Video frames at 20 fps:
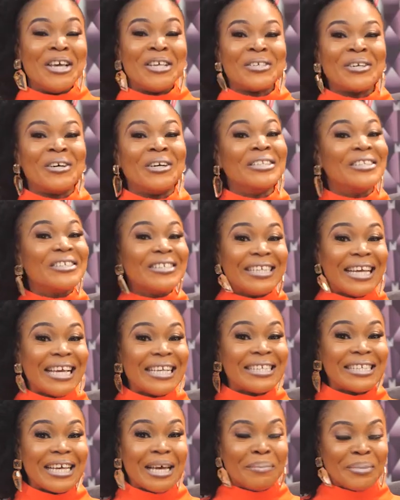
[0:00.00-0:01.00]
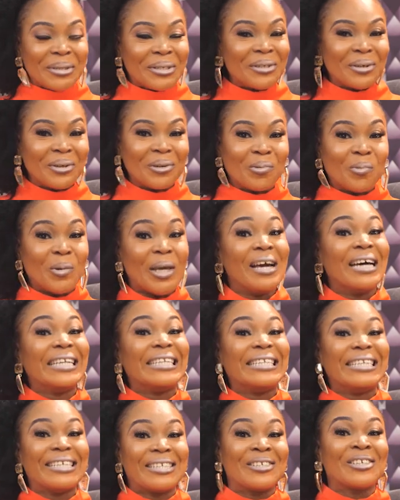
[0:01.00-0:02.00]
So on today's episode, we are
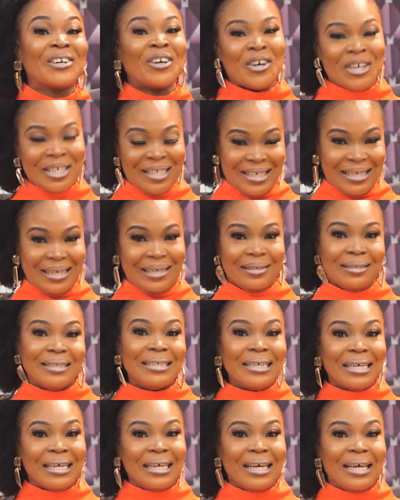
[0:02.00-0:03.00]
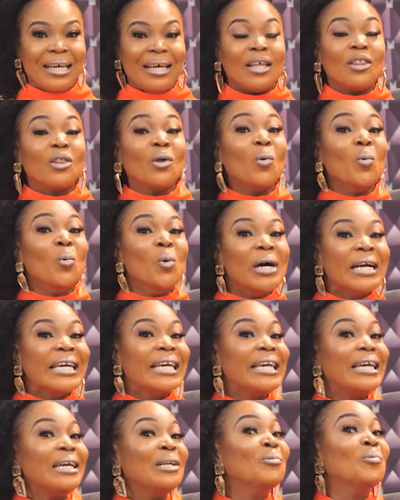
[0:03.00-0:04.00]
discussing the
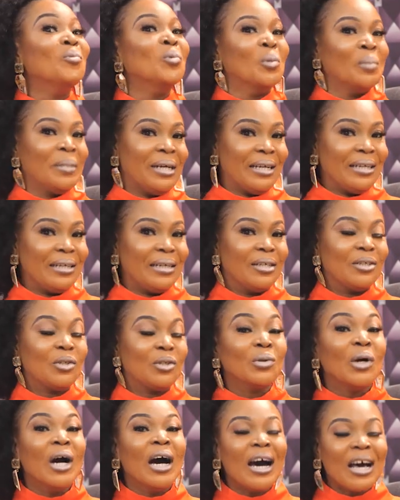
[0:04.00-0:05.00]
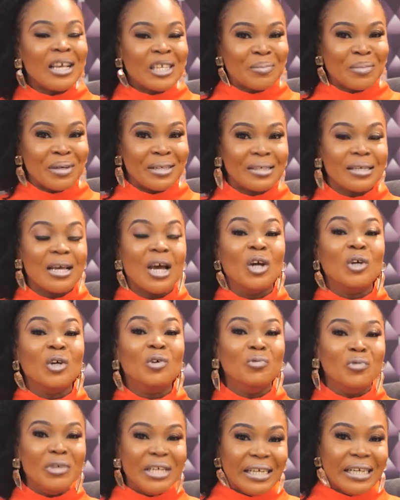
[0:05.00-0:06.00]
working woman. Do husbands
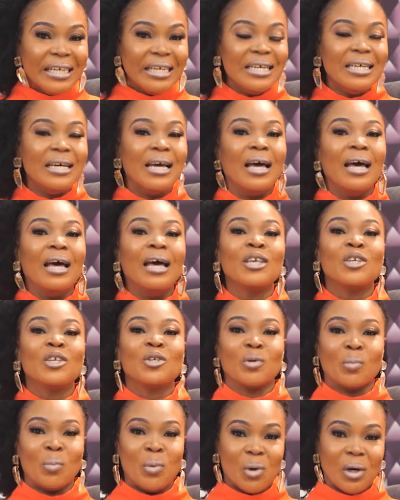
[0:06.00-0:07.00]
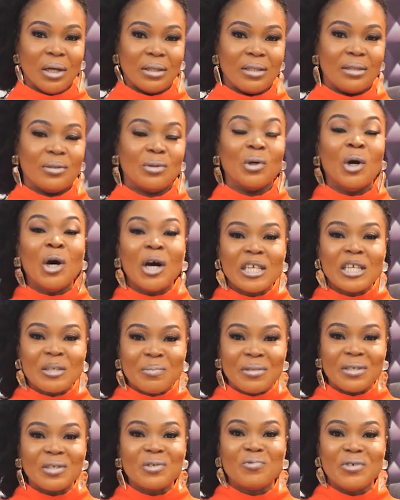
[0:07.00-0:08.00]
really support? Do
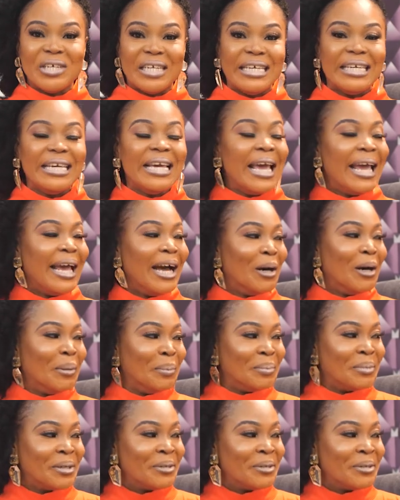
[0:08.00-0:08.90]
husbands really help?